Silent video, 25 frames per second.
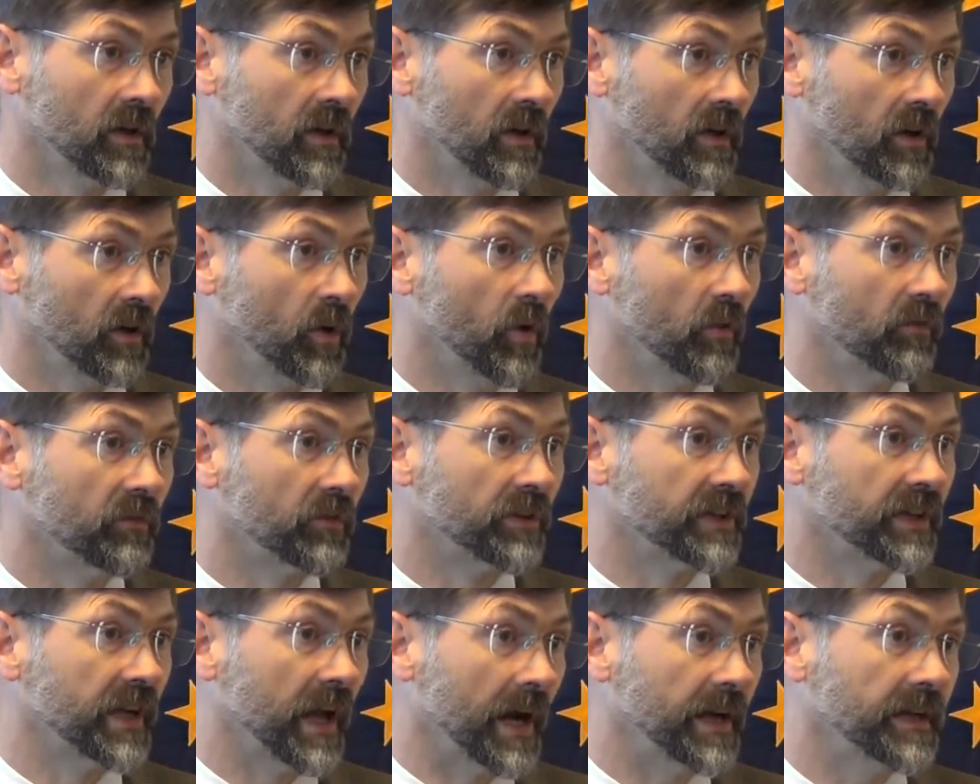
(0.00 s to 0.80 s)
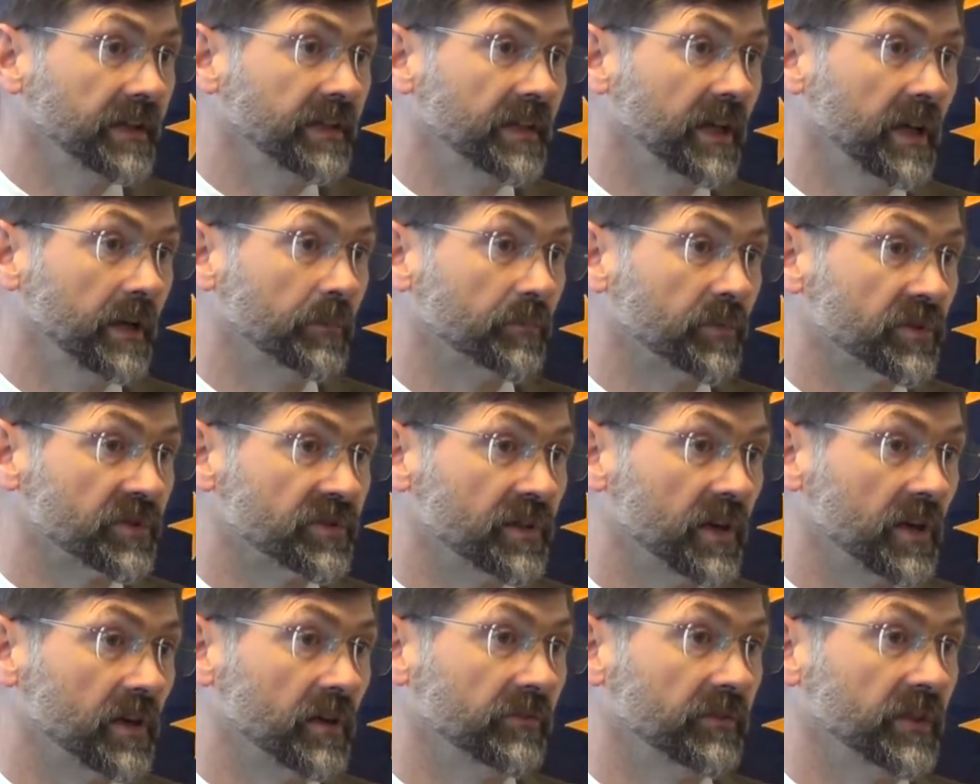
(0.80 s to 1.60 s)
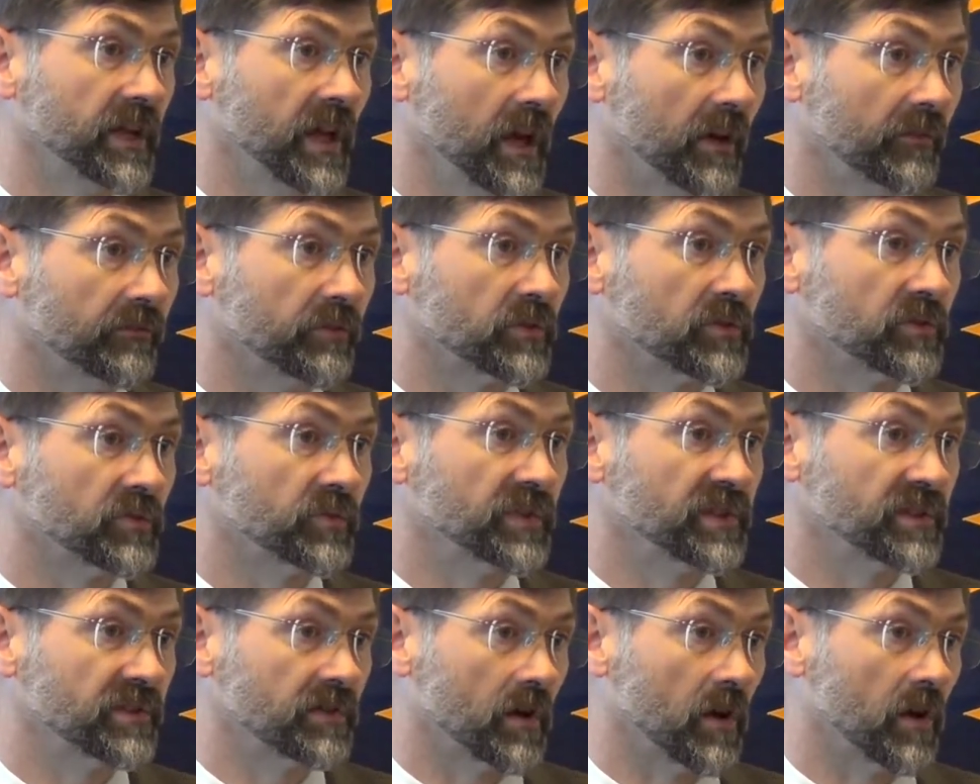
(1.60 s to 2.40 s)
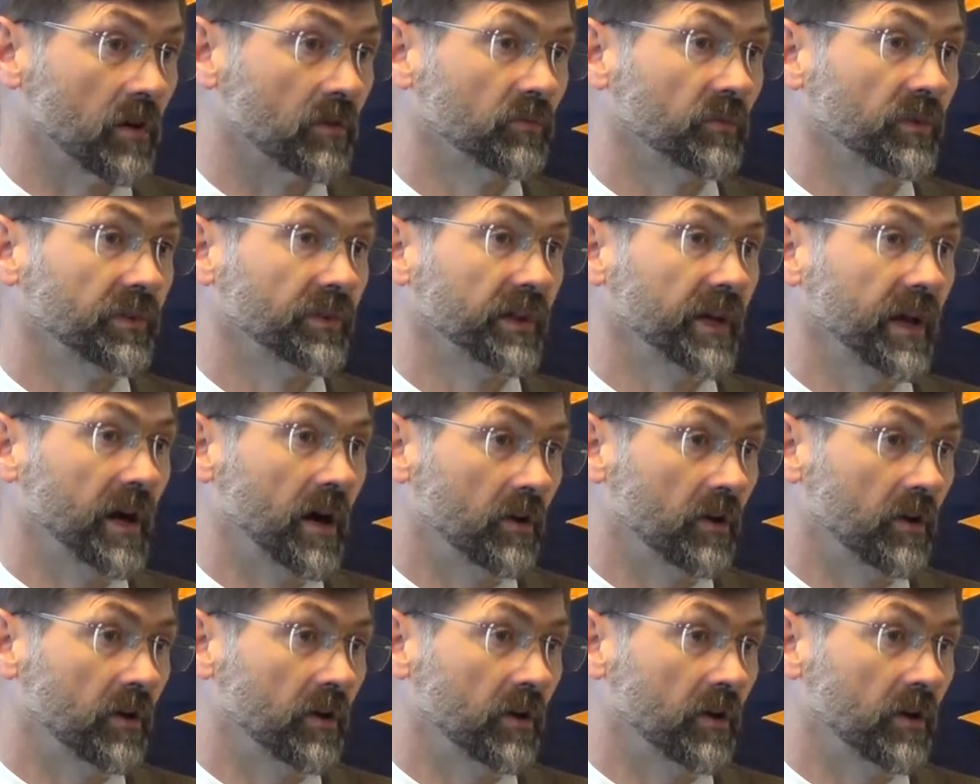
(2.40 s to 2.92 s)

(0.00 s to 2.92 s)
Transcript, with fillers: uh, over 98% of the efforts we start with the